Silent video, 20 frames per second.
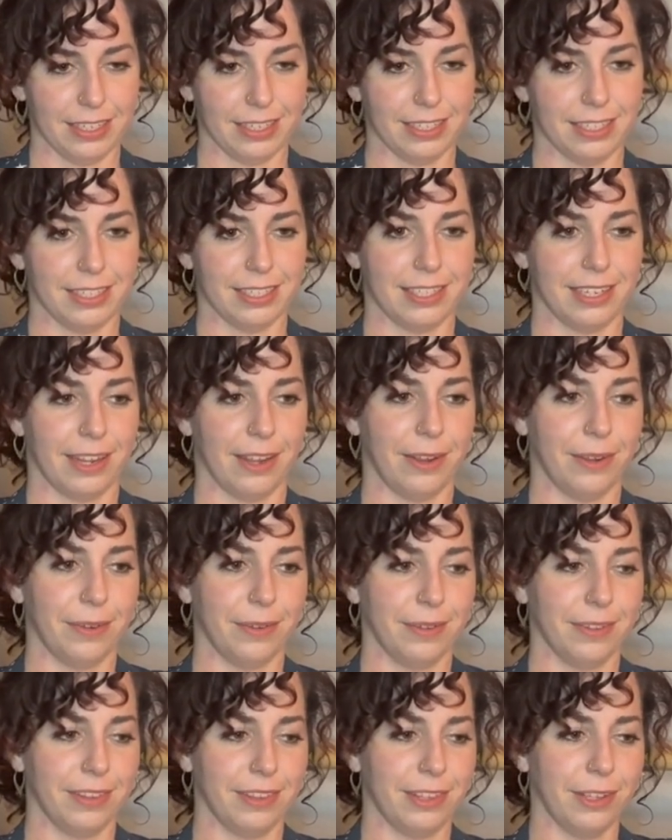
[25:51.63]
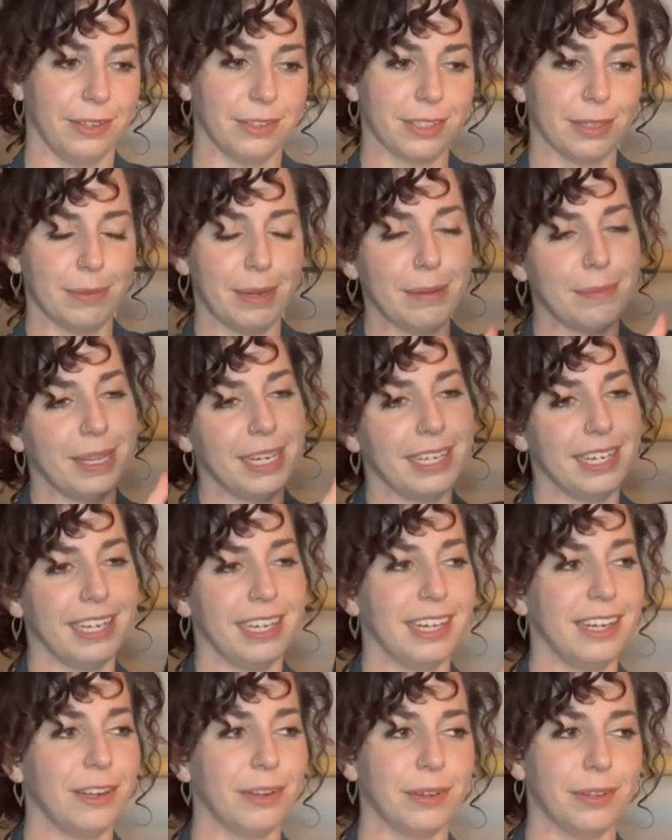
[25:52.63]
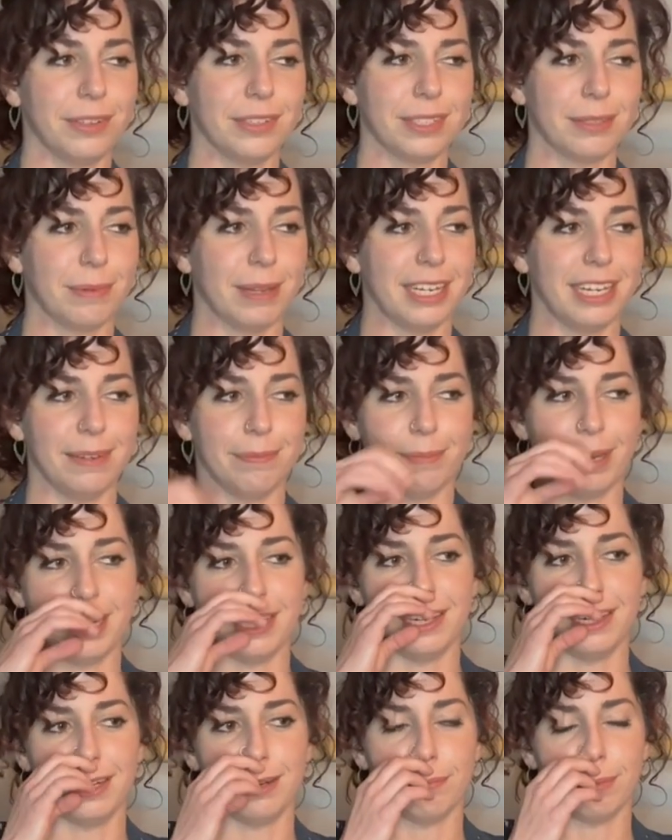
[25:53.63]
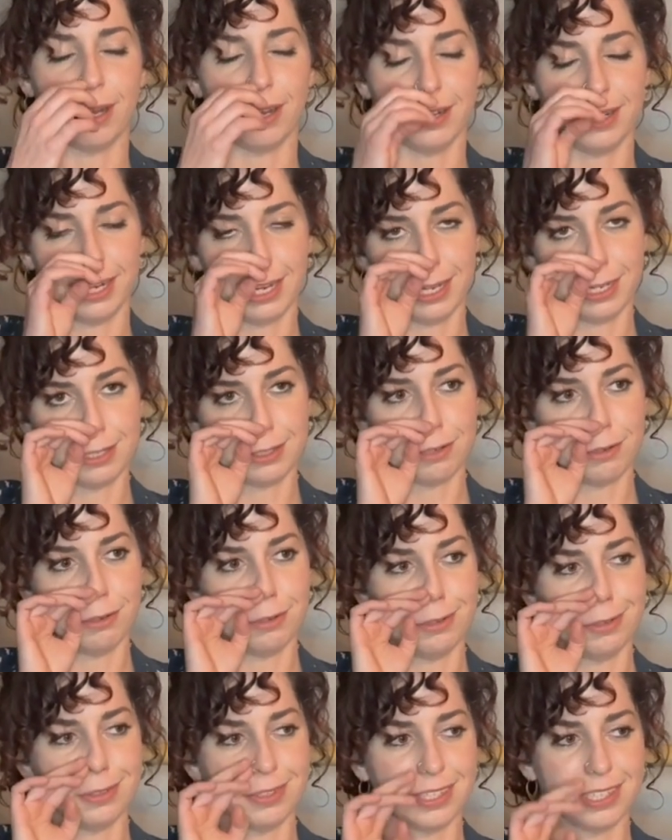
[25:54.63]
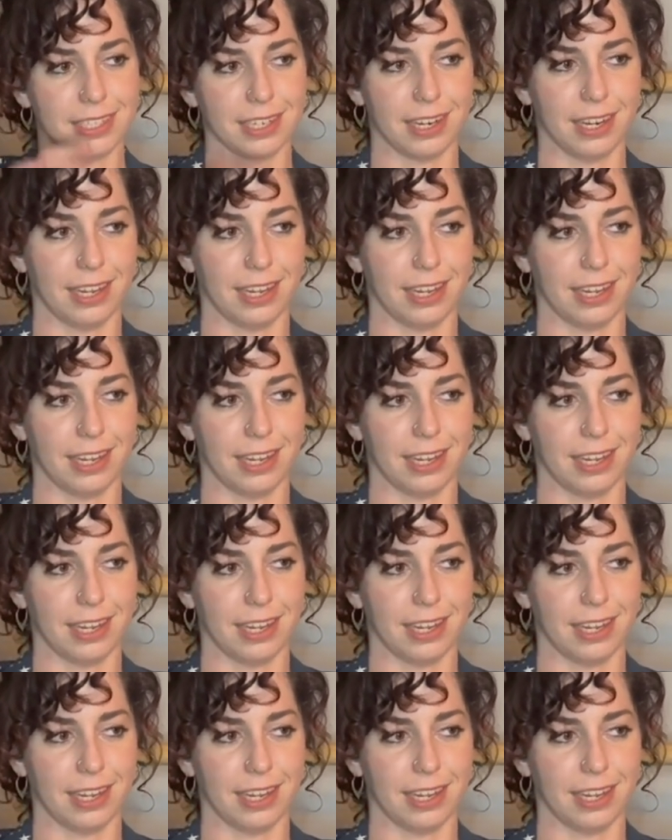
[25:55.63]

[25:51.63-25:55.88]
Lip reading: So those are my main knitting goals, my main knitting podcast goals.